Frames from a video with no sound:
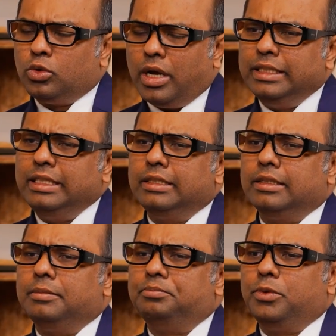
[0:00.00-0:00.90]
So I think
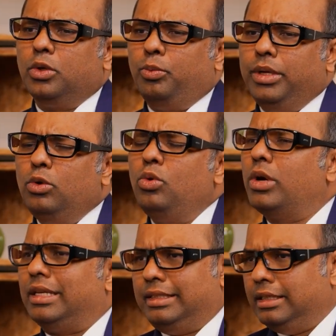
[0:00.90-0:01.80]
we do
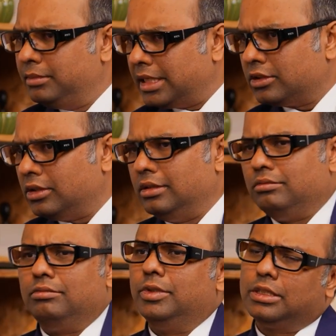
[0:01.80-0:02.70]
look at themes actually,
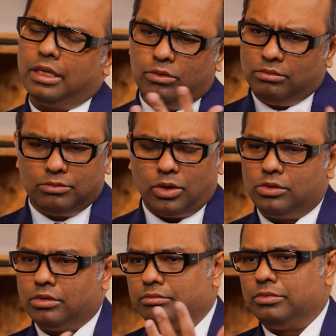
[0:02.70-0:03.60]
which can
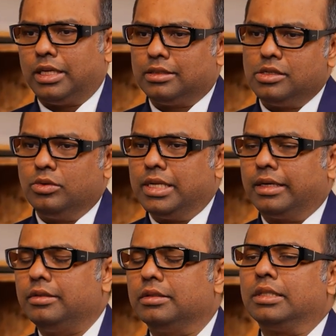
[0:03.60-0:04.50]
also transfer into
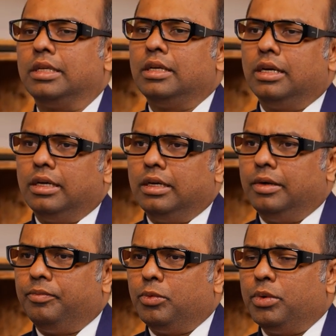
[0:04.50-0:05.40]
sectors.
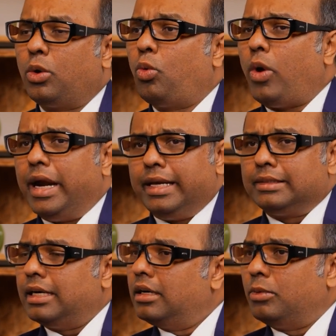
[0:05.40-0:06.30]
We're quite
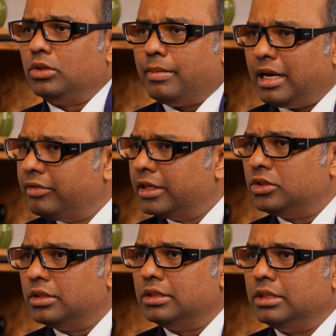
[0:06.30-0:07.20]
excited about the
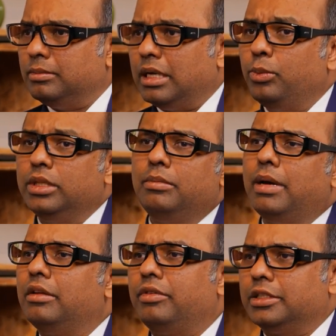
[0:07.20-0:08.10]
manufacturing theme, and within
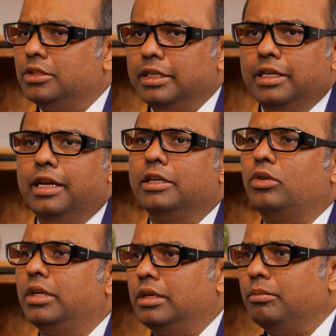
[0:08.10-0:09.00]
manufacturing, electronic